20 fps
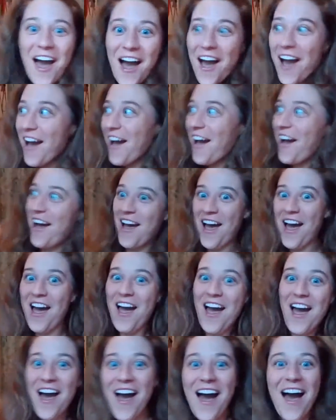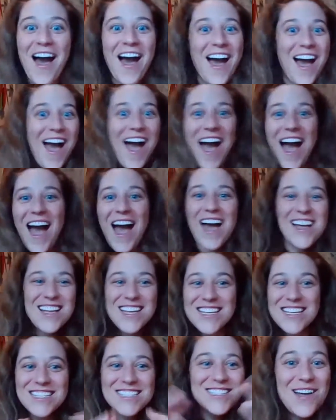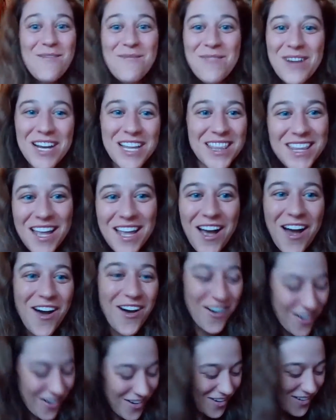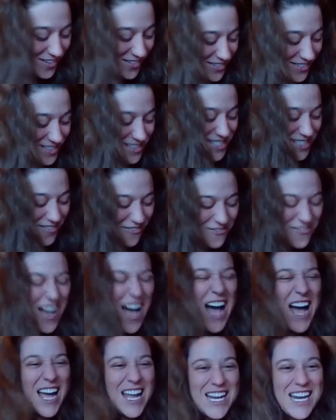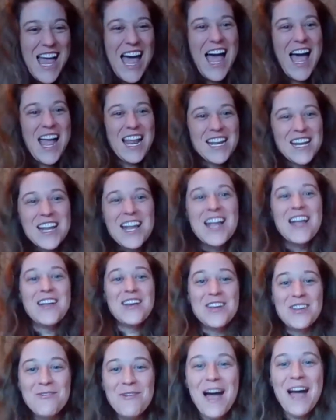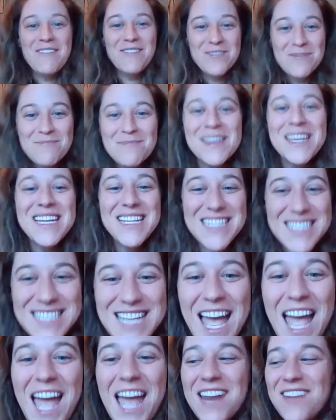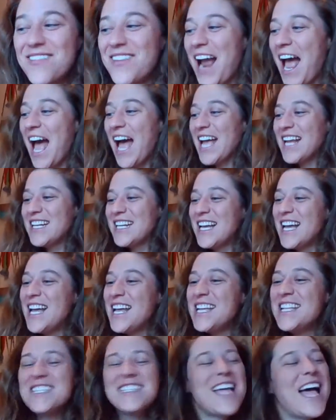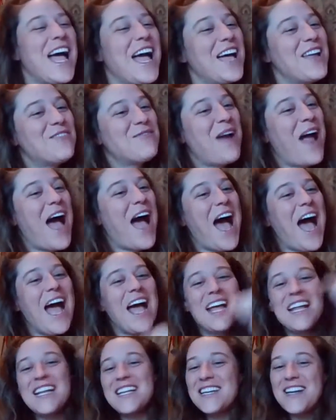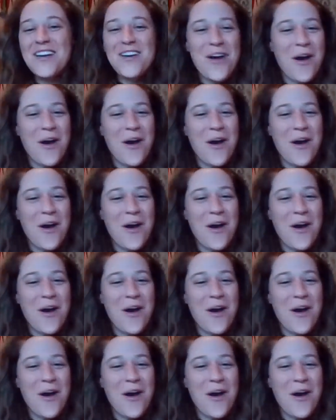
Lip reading: Separate loads, separate calls. The fine line don't have to be dead right. Just dead right.